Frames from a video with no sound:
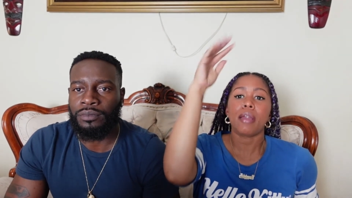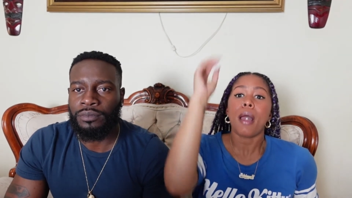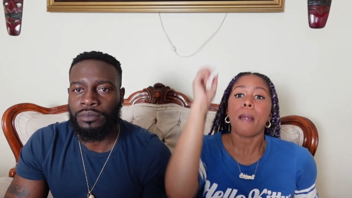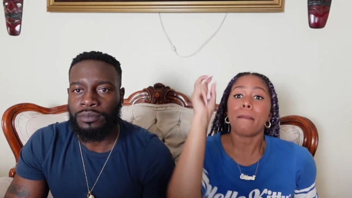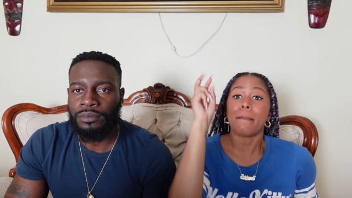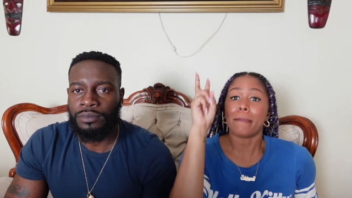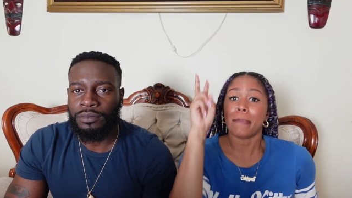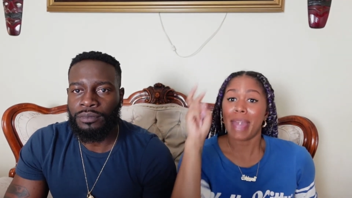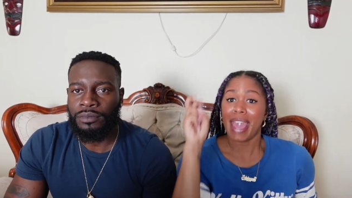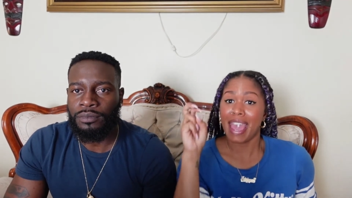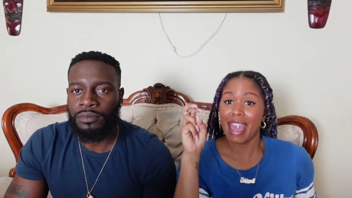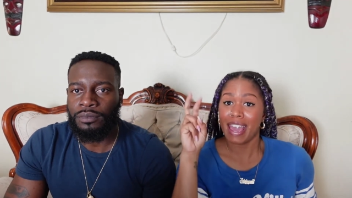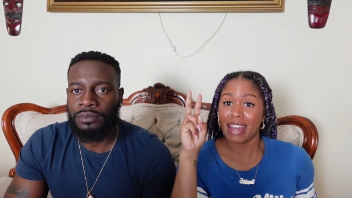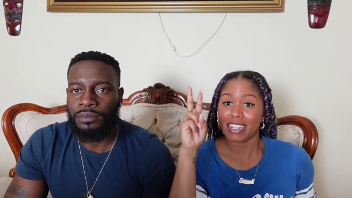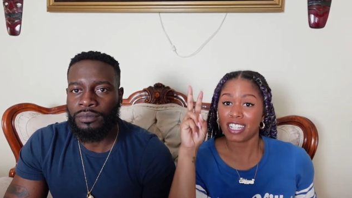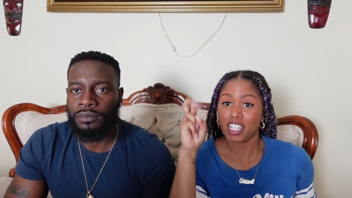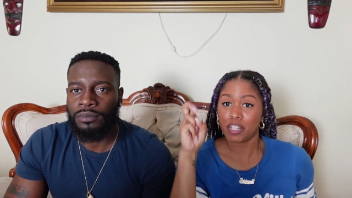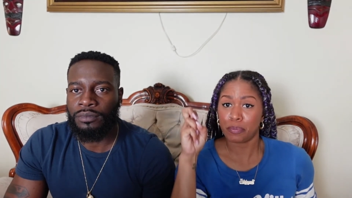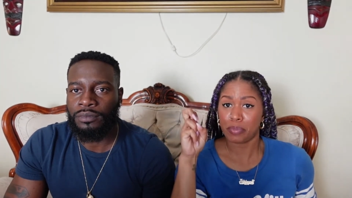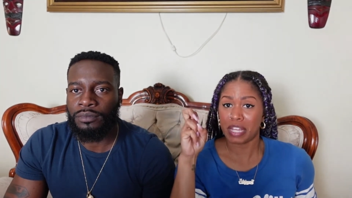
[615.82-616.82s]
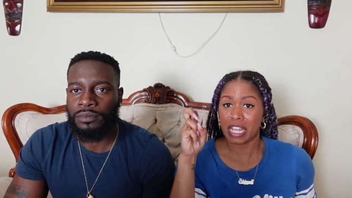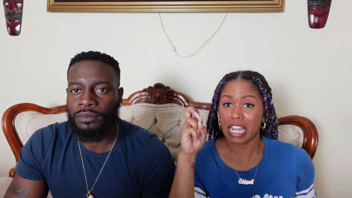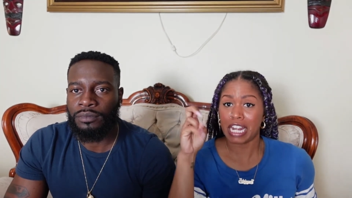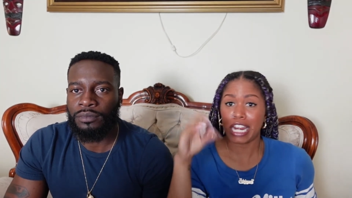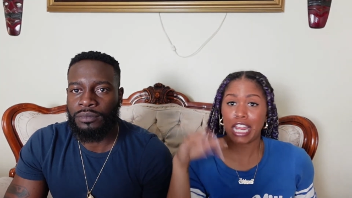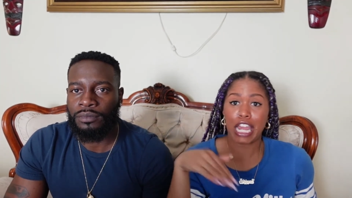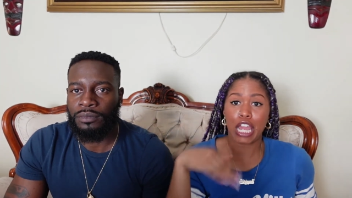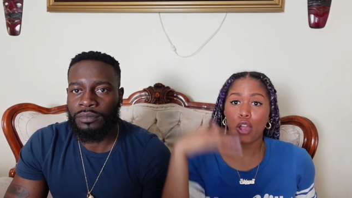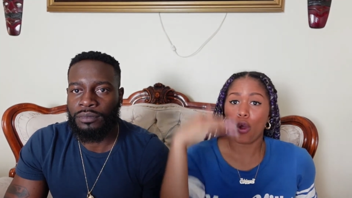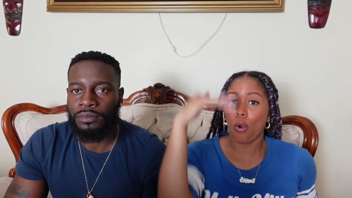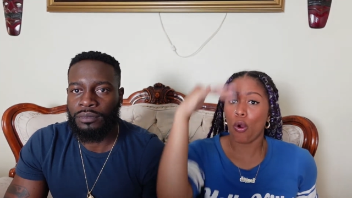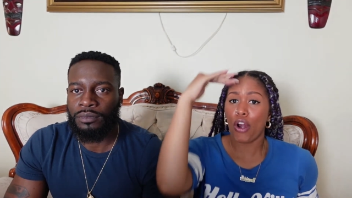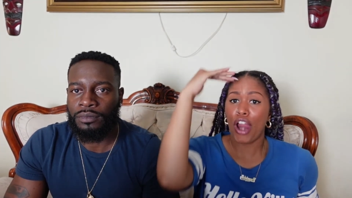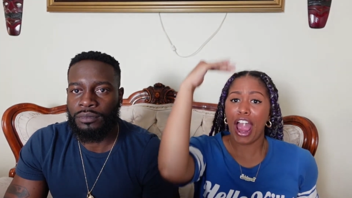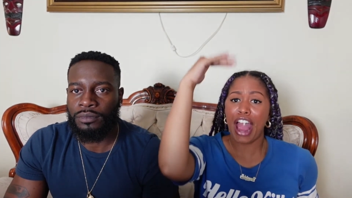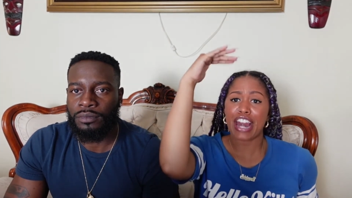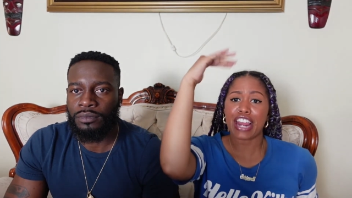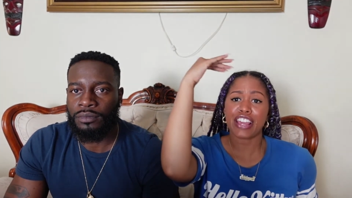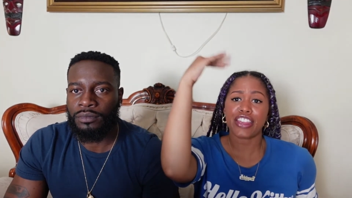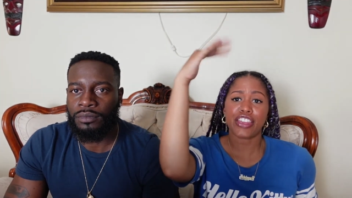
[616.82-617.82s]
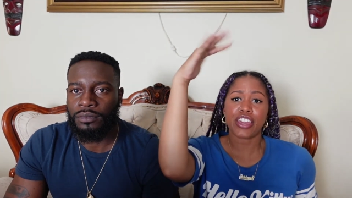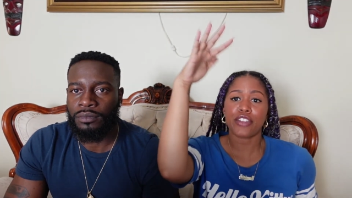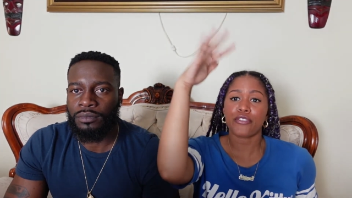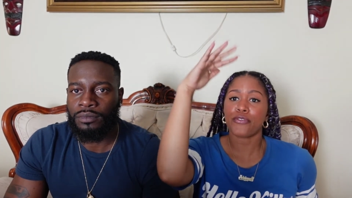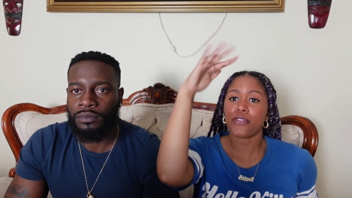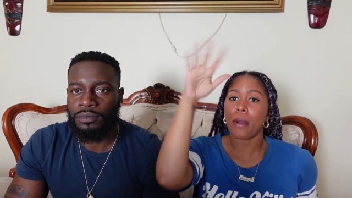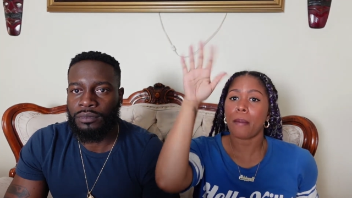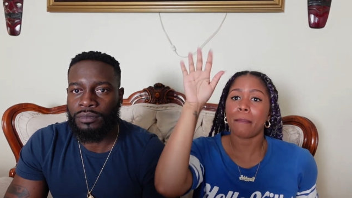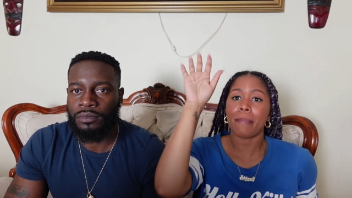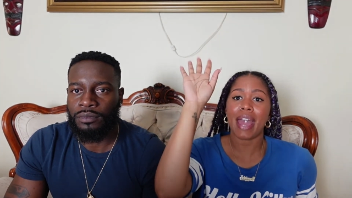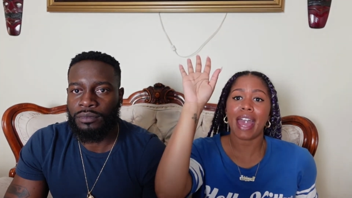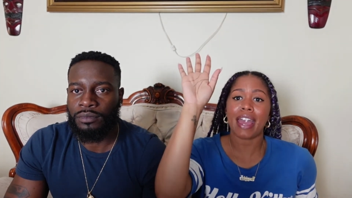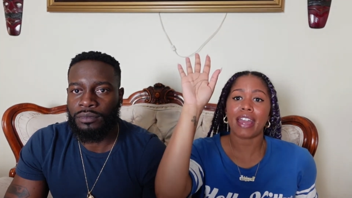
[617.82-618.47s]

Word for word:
Speaker 1: mansplaining or anything from men.